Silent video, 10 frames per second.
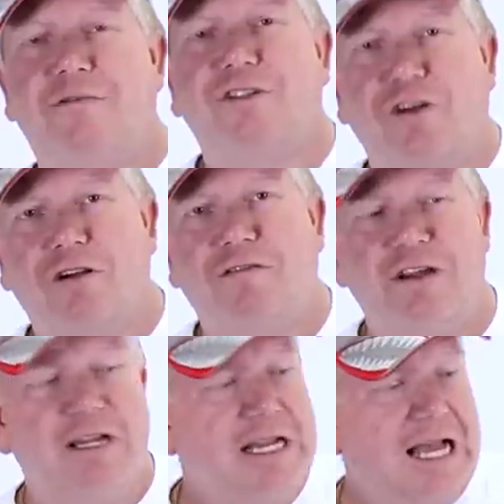
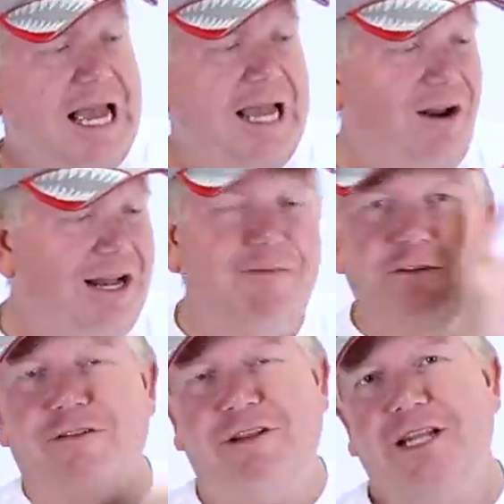photography and I love
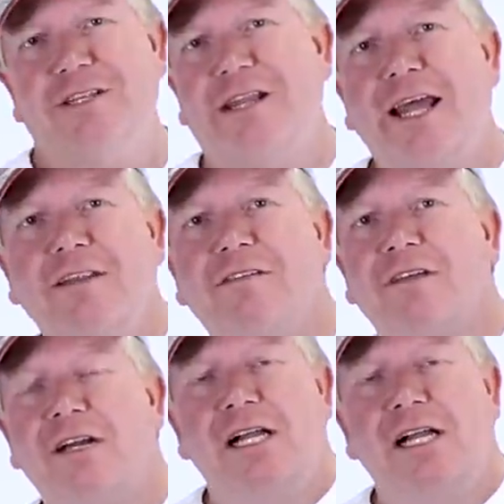using this lens.